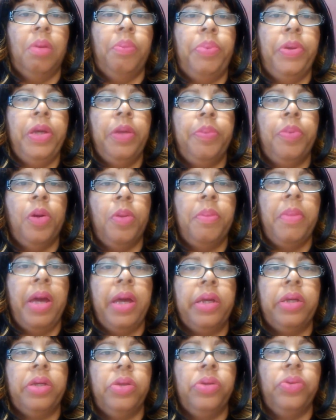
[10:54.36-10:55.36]
people
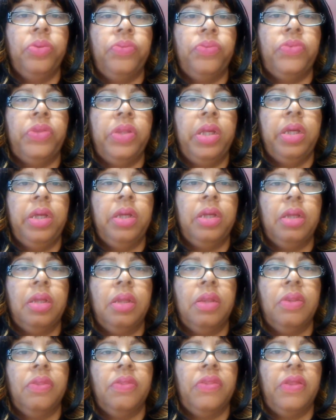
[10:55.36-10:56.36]
make you
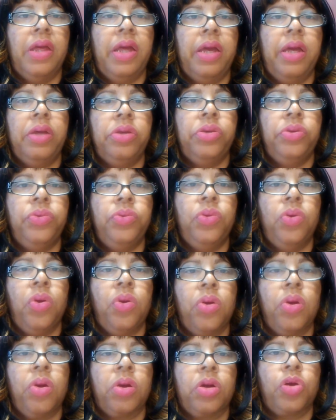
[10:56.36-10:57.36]
think that you
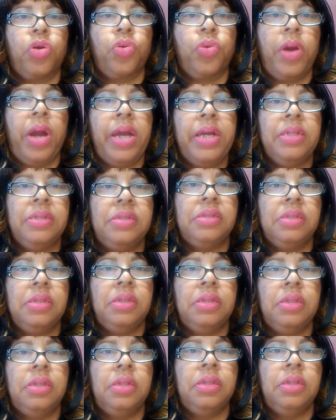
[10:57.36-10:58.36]
are
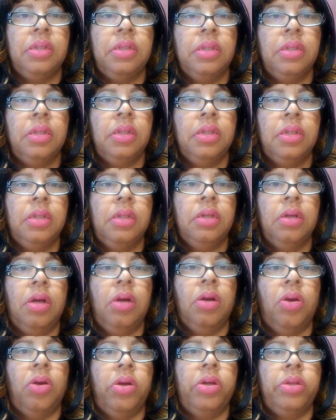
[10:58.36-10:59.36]
crazy
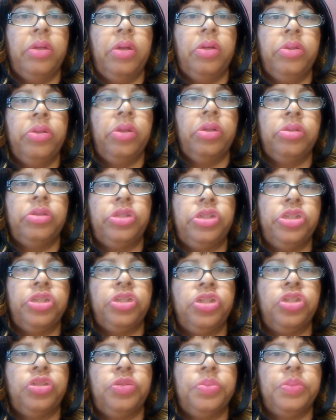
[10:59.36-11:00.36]
or your
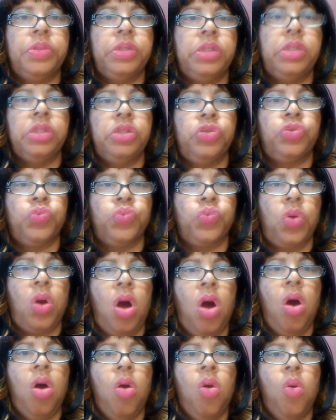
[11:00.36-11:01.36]
judgment is
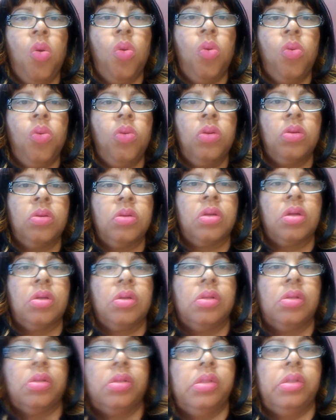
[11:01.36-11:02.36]
wrong,
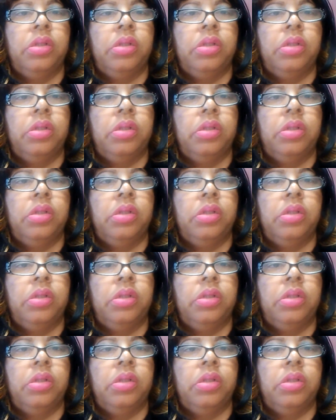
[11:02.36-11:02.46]
or